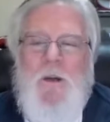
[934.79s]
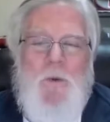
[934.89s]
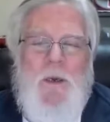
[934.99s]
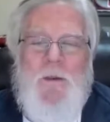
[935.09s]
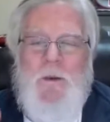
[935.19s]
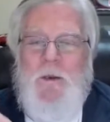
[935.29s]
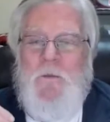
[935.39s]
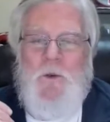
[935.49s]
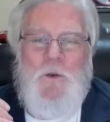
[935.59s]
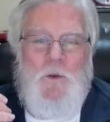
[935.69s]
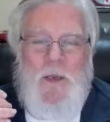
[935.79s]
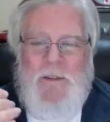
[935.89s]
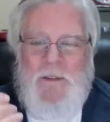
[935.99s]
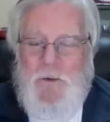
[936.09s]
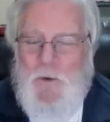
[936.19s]
Would any of you
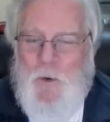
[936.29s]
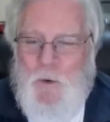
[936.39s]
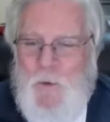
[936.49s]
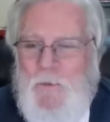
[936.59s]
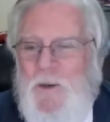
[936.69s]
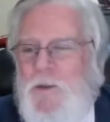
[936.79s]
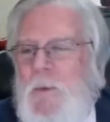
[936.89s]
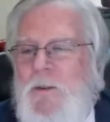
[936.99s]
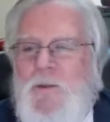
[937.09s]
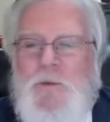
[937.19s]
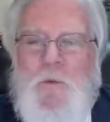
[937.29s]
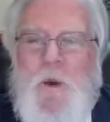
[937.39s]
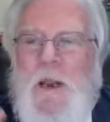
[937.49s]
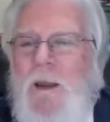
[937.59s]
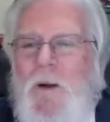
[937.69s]
like to order one of our specials?"
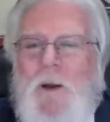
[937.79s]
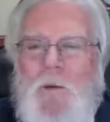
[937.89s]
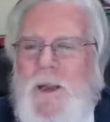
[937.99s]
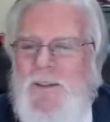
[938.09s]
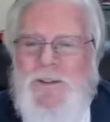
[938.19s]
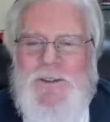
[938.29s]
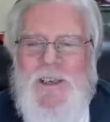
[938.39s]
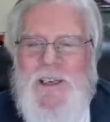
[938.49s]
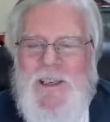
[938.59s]
Whatever it was,